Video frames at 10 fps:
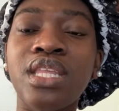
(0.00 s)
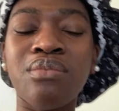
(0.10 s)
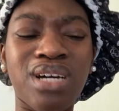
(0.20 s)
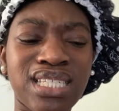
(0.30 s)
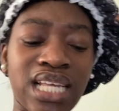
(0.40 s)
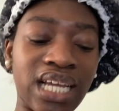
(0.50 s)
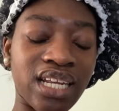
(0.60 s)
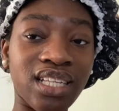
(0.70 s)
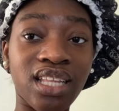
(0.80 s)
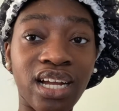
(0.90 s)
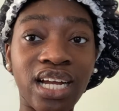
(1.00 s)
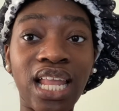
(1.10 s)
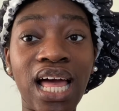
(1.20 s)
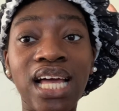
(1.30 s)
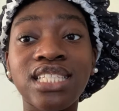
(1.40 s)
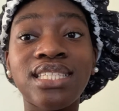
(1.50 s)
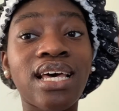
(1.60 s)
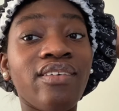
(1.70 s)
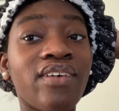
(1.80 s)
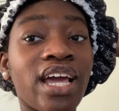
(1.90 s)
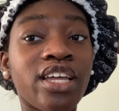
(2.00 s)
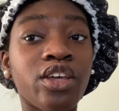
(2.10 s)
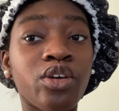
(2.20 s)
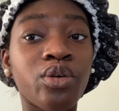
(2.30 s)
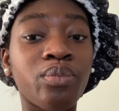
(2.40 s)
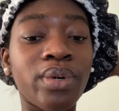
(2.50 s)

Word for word: my second or third class to vacuum.